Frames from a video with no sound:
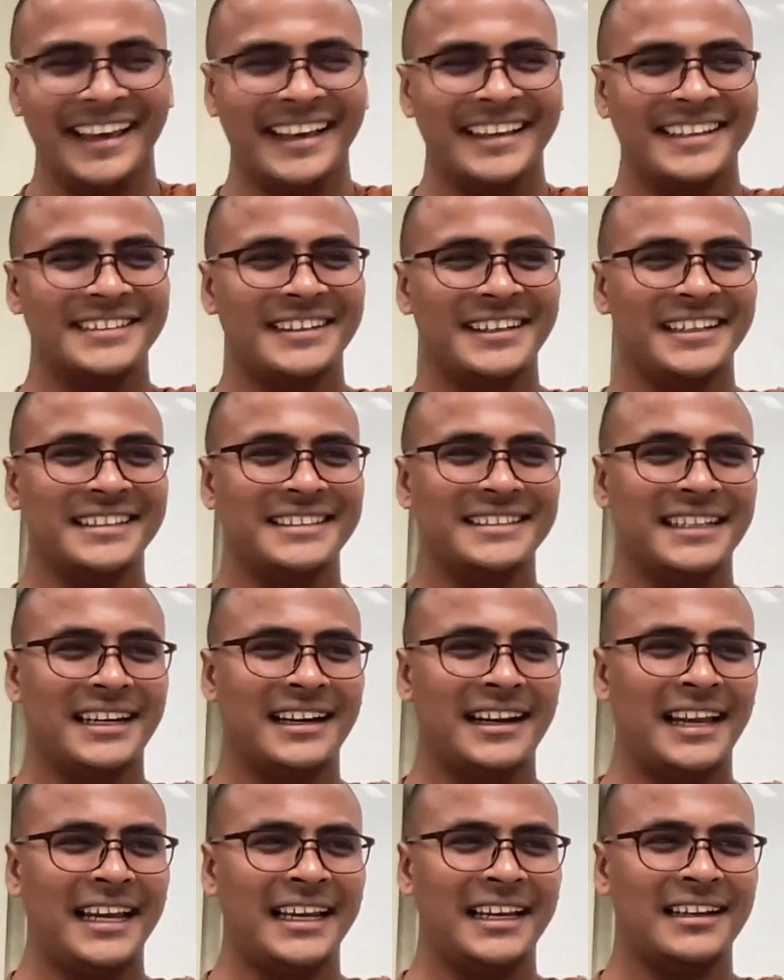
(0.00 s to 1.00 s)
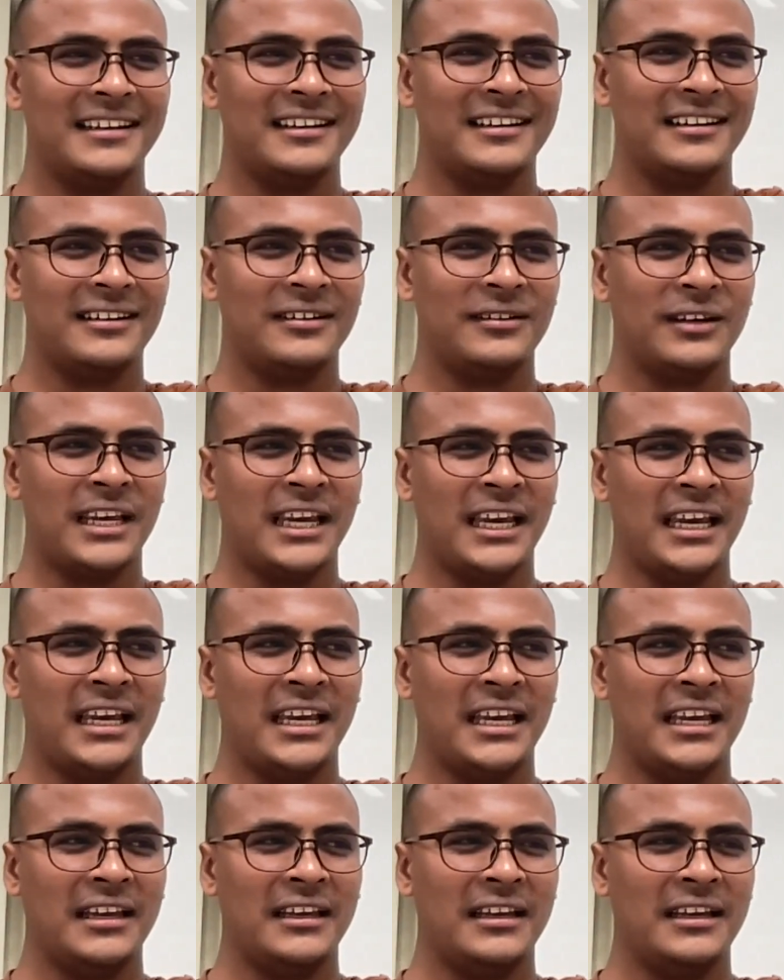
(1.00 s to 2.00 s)
So he said, like,
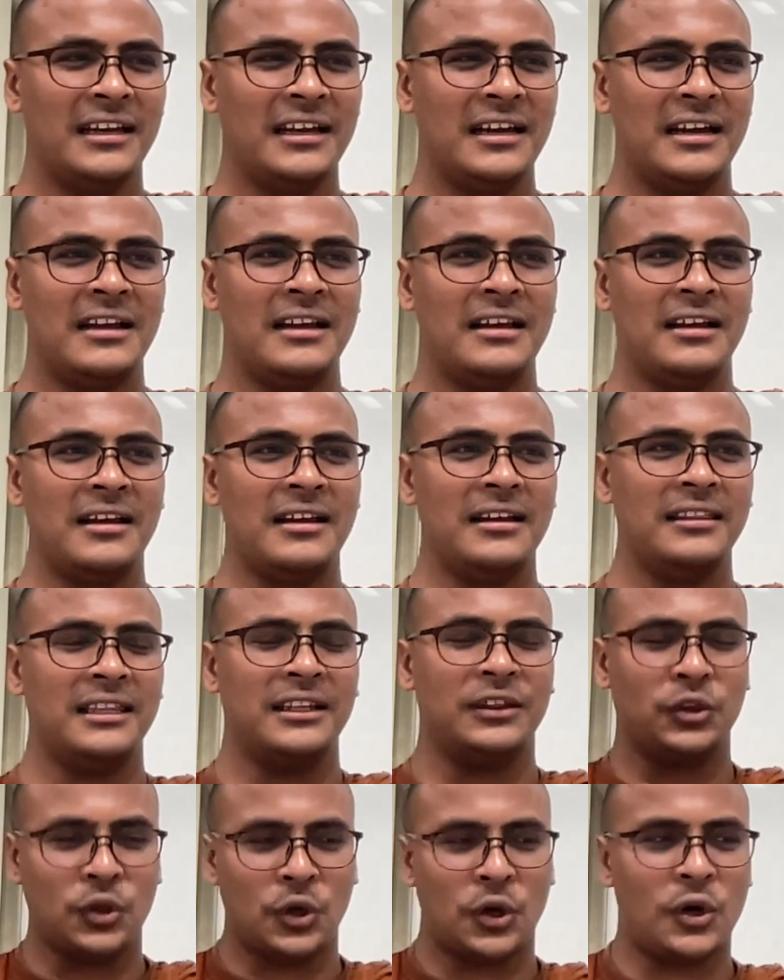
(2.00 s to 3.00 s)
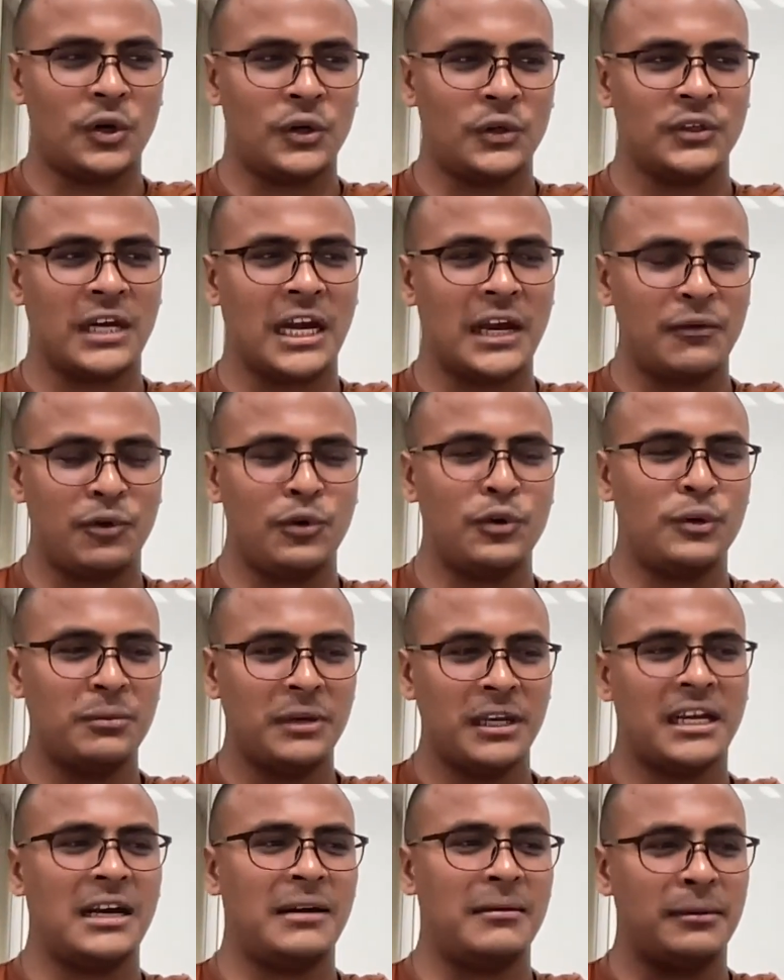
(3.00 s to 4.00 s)
okay, the thoughts, I want to
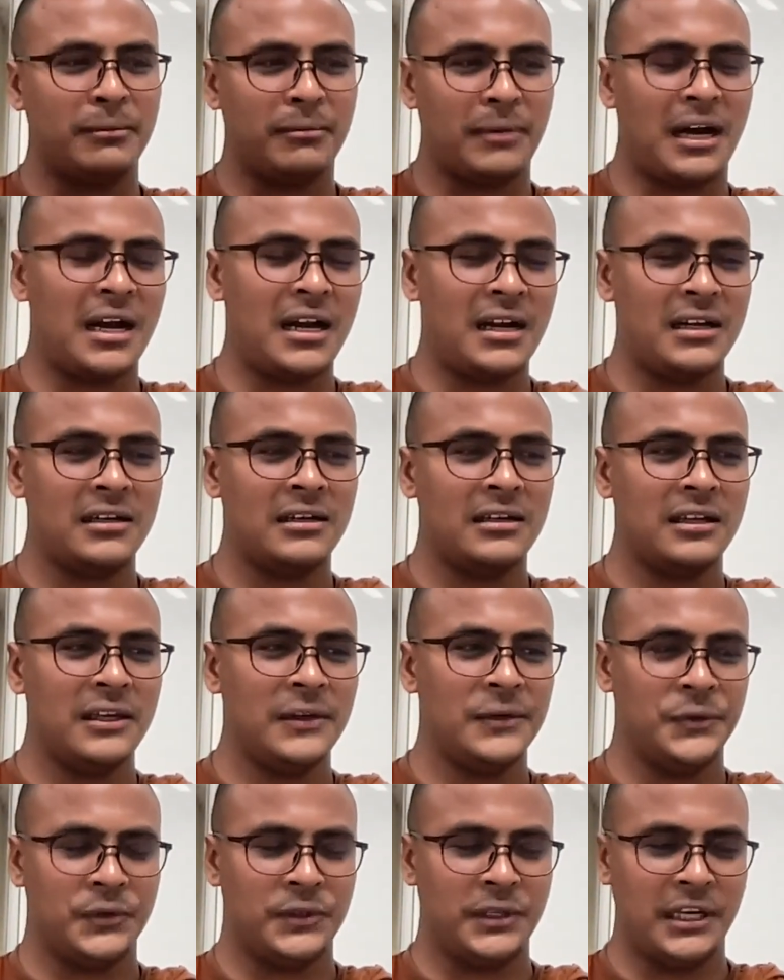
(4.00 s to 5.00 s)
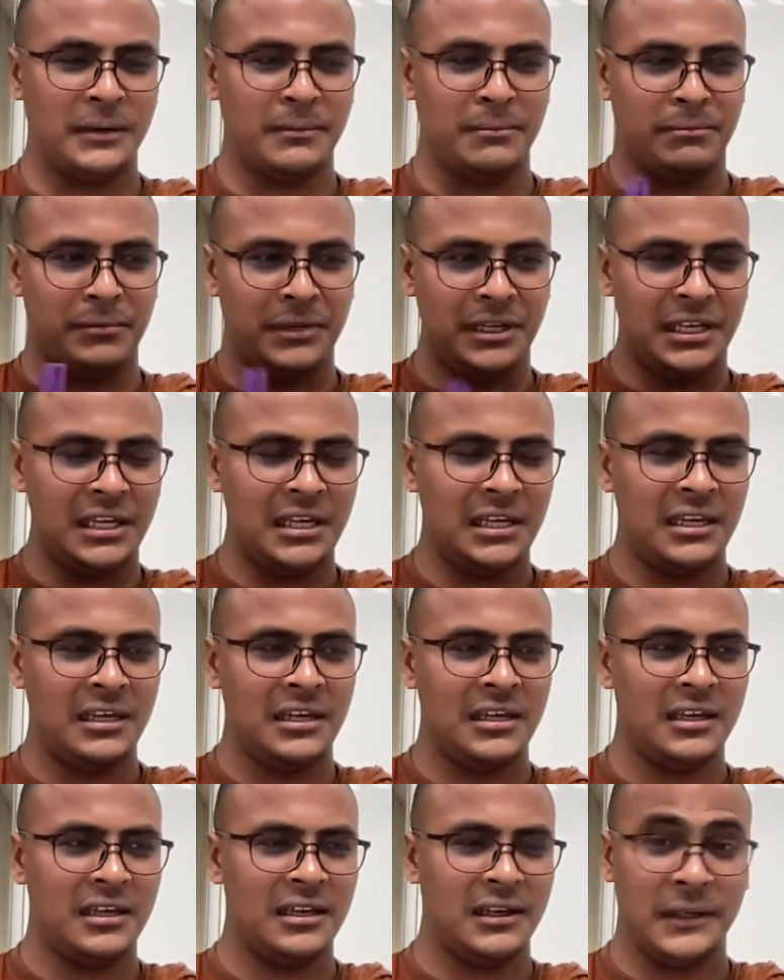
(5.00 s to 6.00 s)
become a monk is in me,
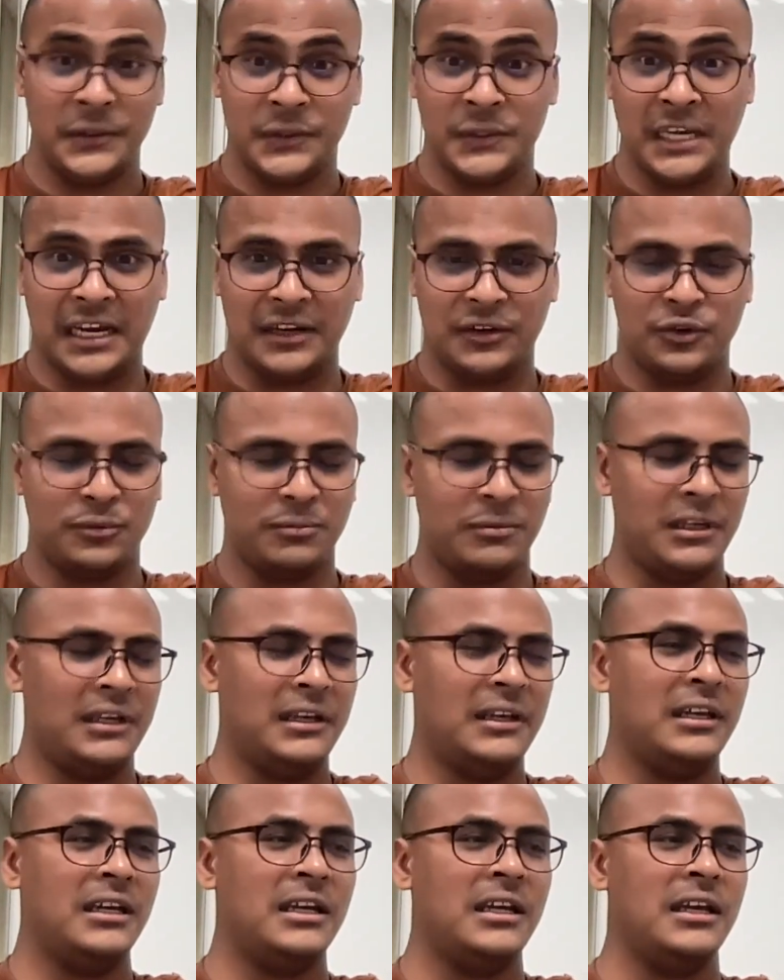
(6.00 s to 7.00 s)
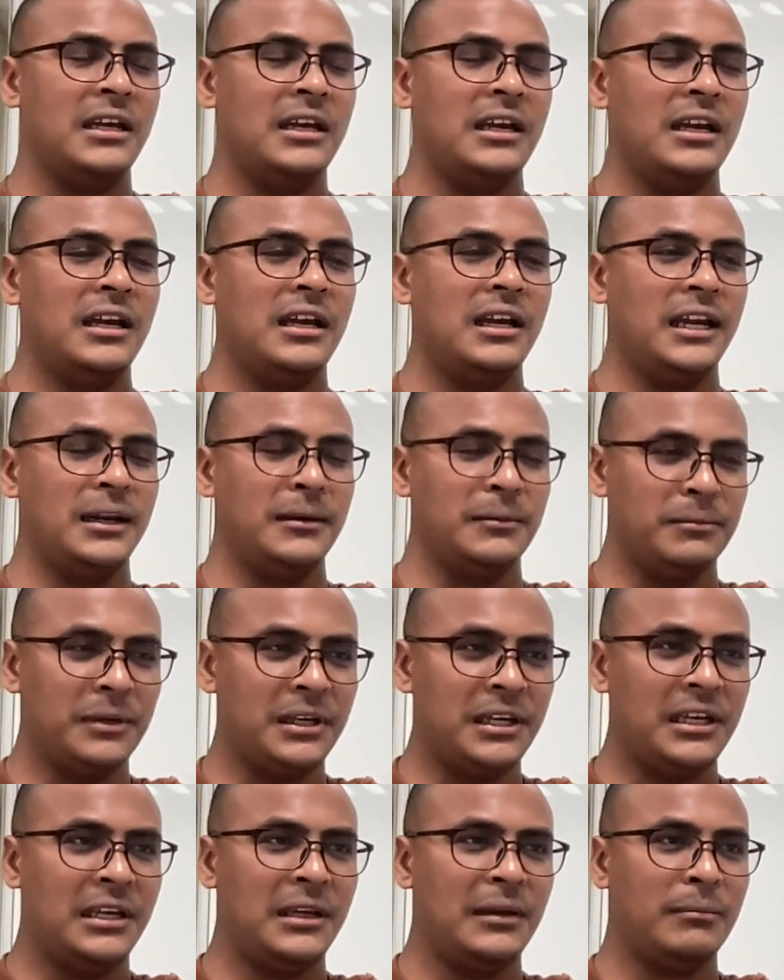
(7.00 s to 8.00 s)
he said to me, in
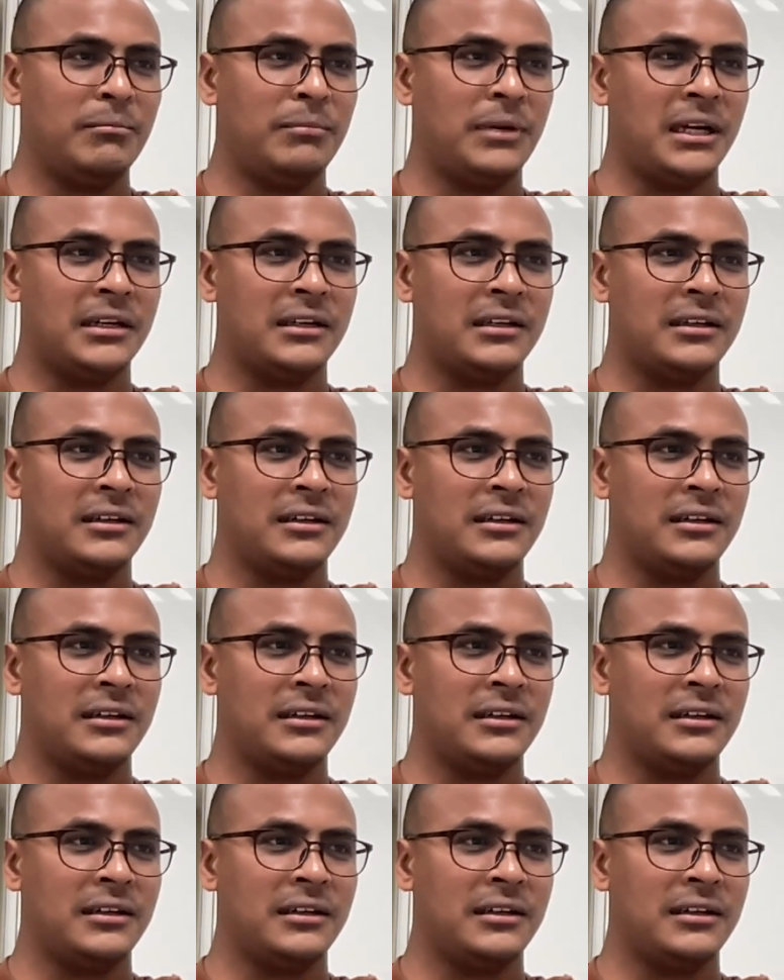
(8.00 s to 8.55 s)
me, but